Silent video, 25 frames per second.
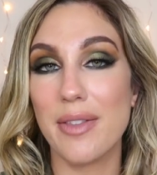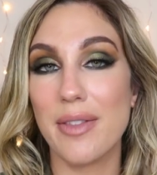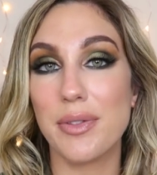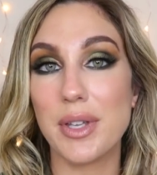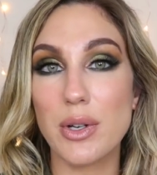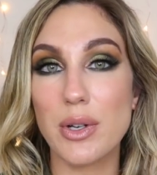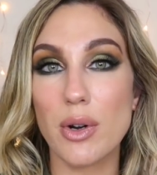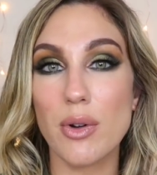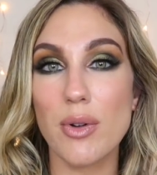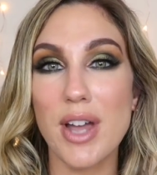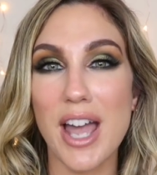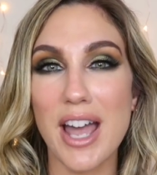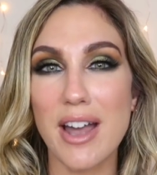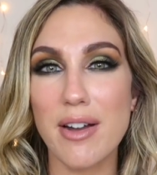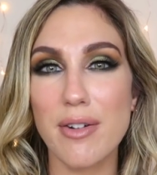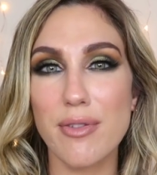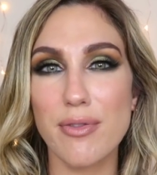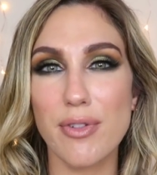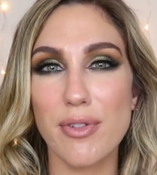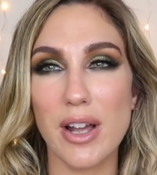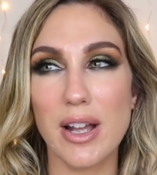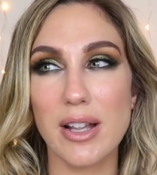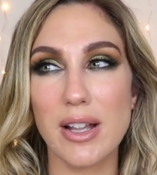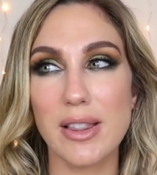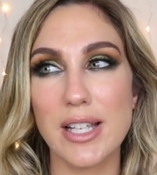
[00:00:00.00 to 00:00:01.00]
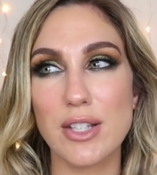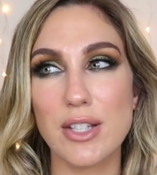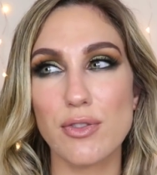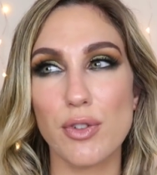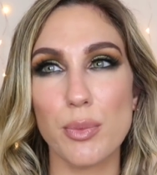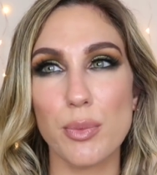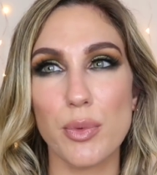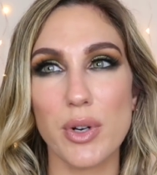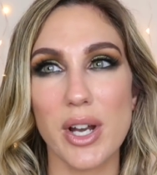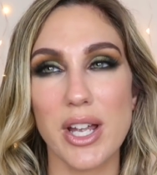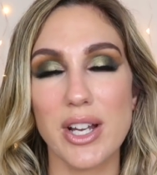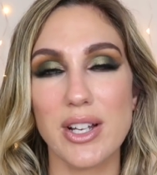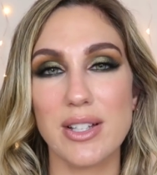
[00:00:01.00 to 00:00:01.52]
They don't have, at least
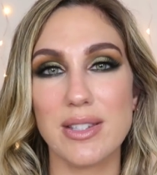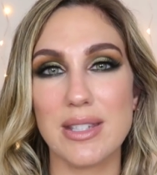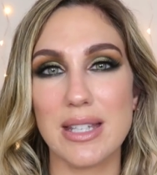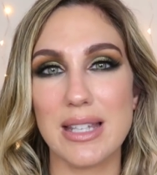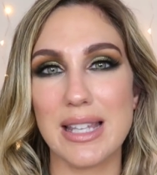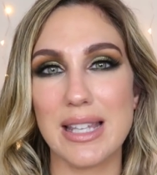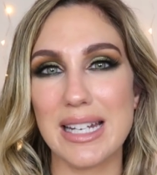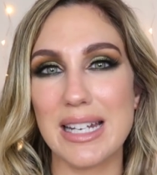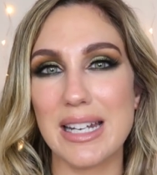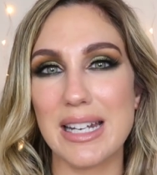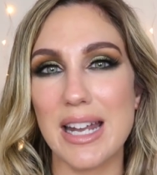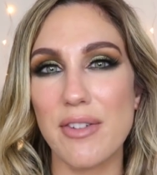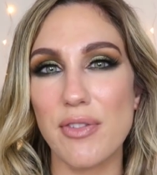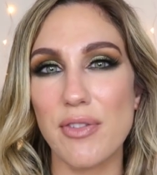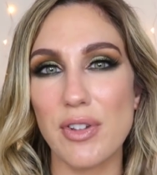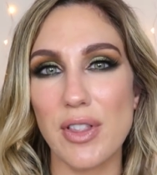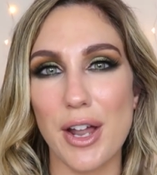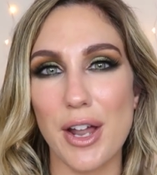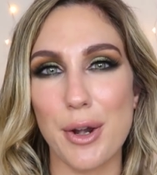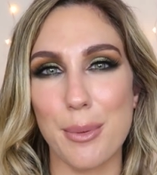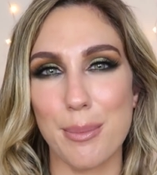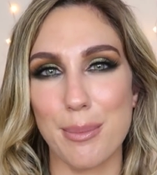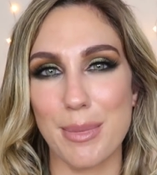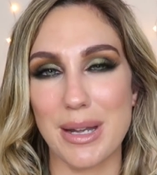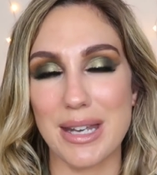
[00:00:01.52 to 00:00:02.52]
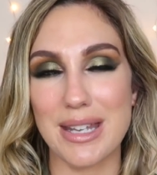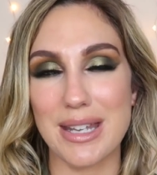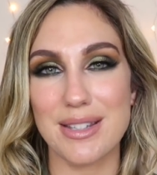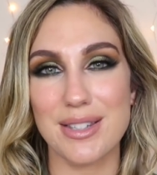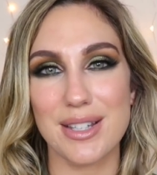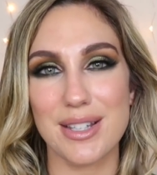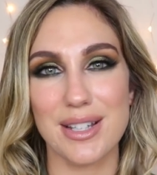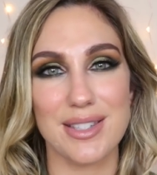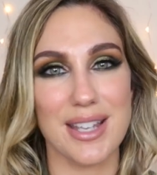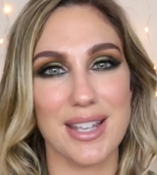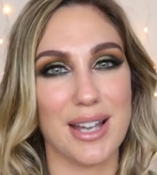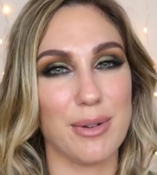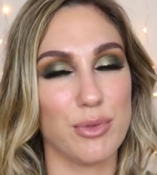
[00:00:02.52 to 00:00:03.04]
from what I could see, they didn't have a lot of minis,
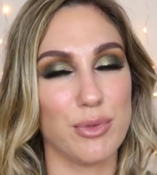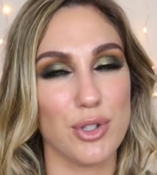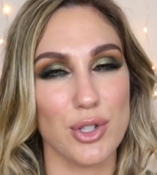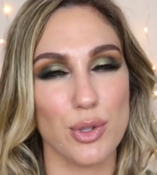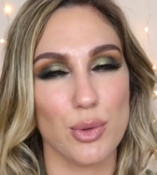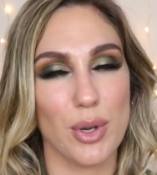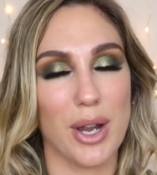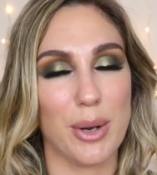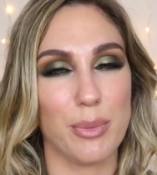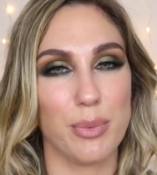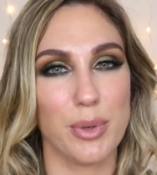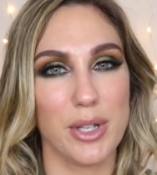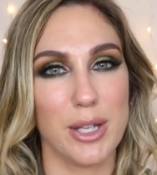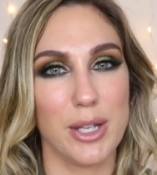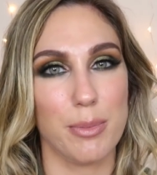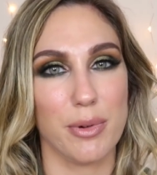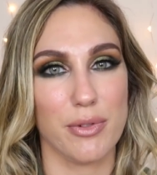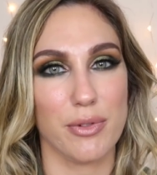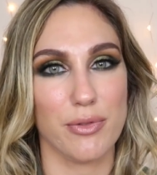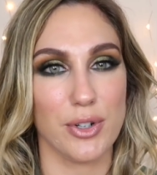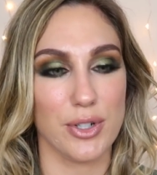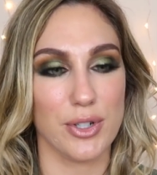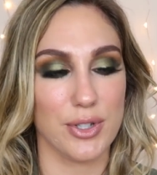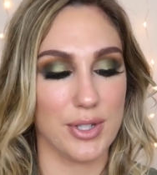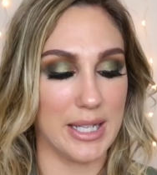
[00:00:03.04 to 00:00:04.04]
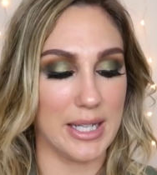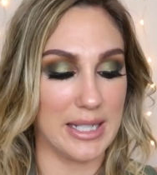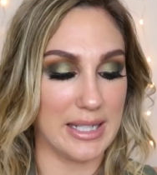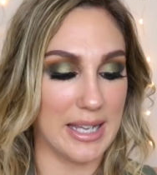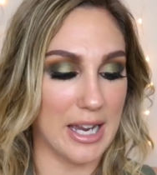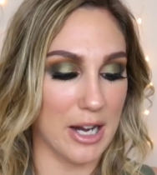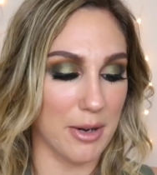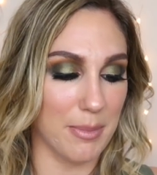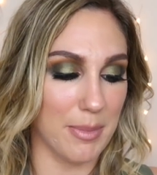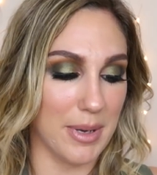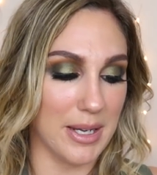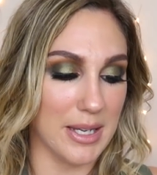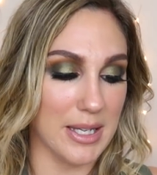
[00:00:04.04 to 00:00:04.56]
because I just, I really prefer
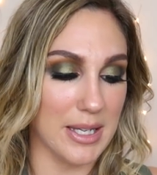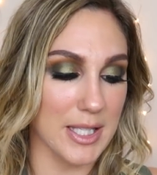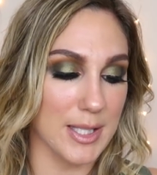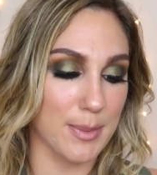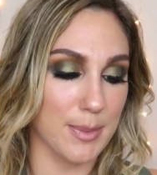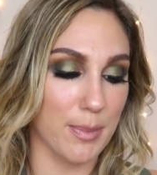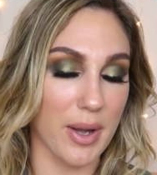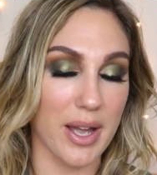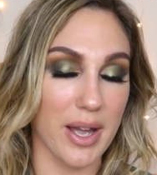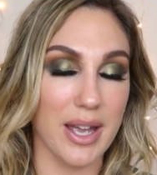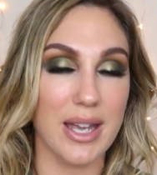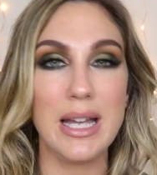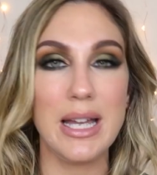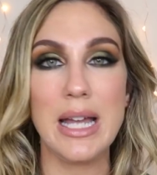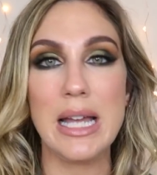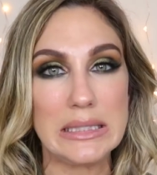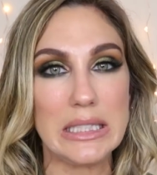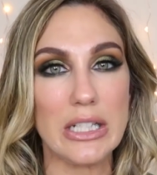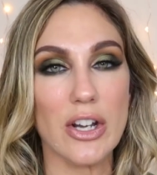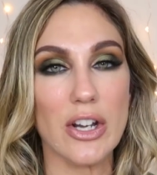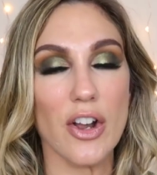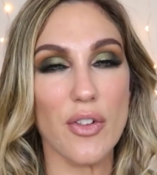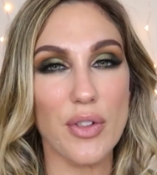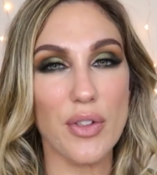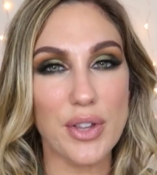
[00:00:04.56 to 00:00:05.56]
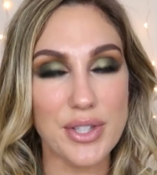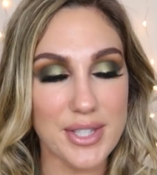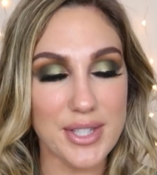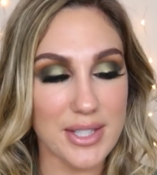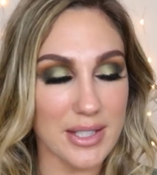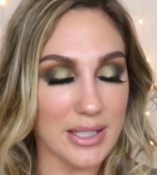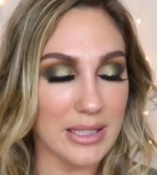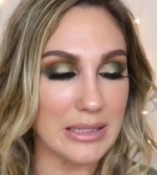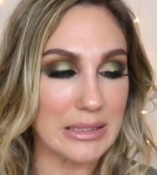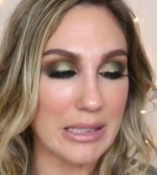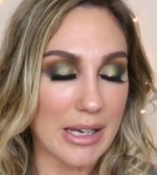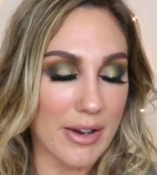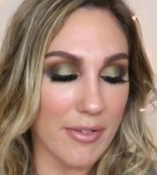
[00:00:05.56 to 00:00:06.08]
skincare minis, but you know, let's
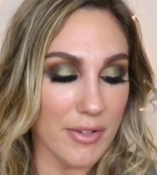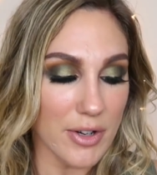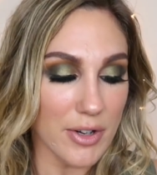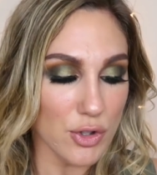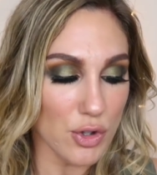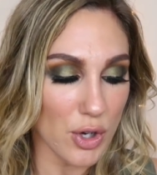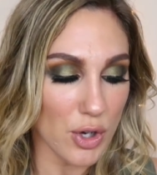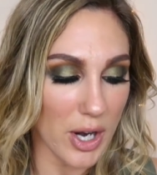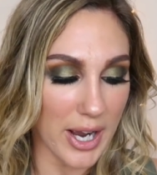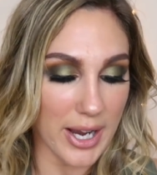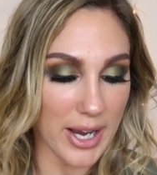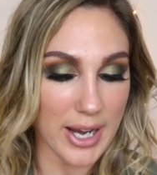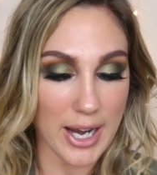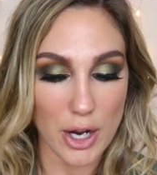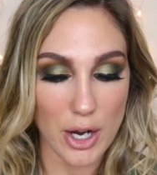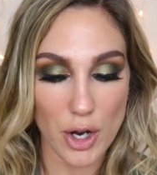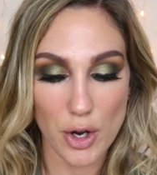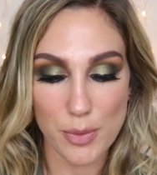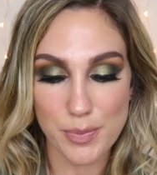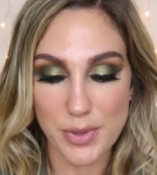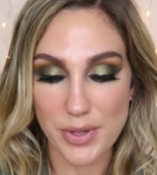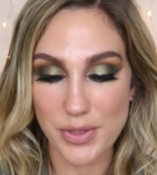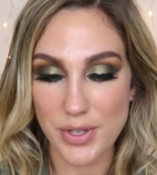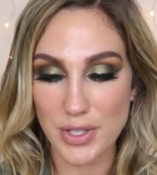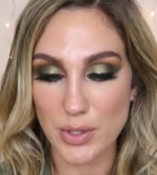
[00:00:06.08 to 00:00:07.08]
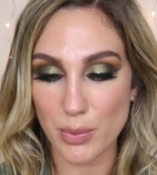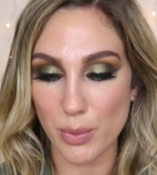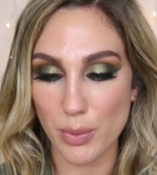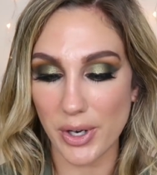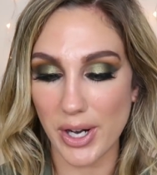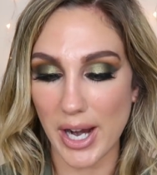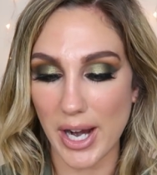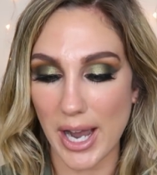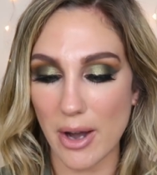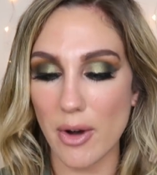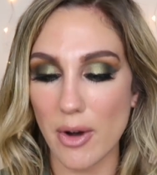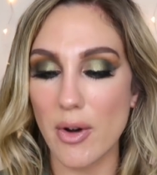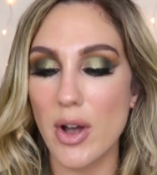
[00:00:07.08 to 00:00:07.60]
give it a try. I hope that these
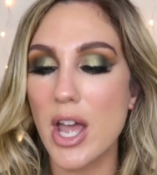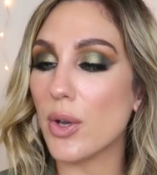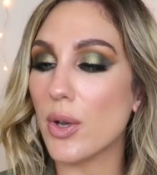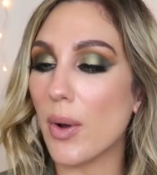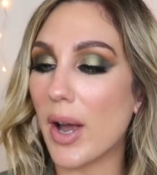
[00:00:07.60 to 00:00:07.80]
work out.